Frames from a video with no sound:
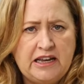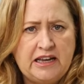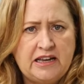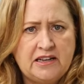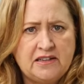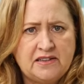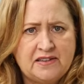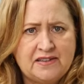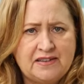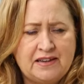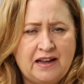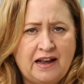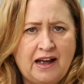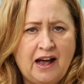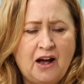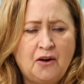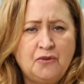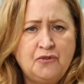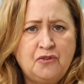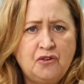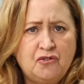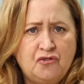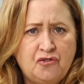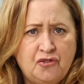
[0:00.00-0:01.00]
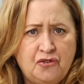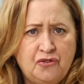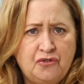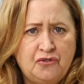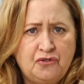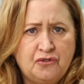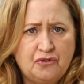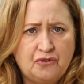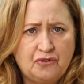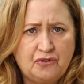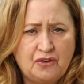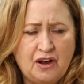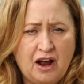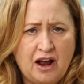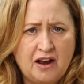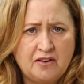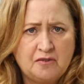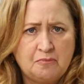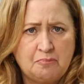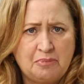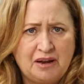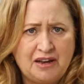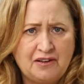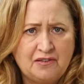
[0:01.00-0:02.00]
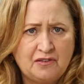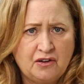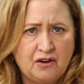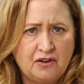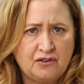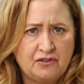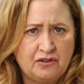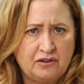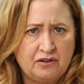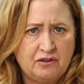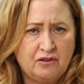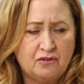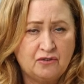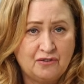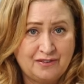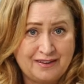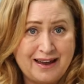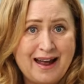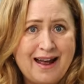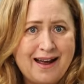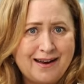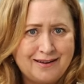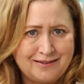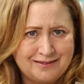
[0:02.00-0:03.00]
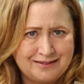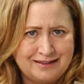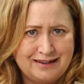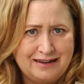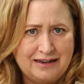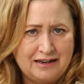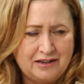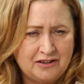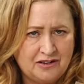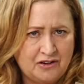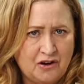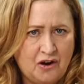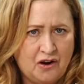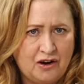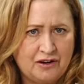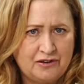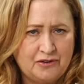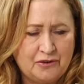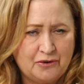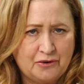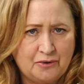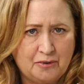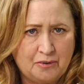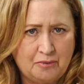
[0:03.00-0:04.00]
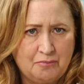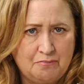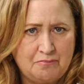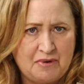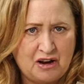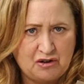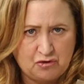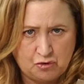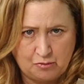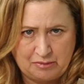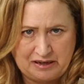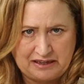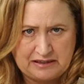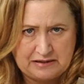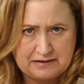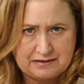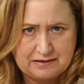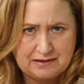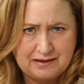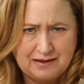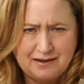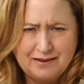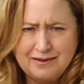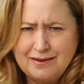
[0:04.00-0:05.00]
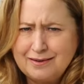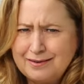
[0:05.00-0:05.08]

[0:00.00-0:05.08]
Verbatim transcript: is how to choose your size based on your size, not your measurements.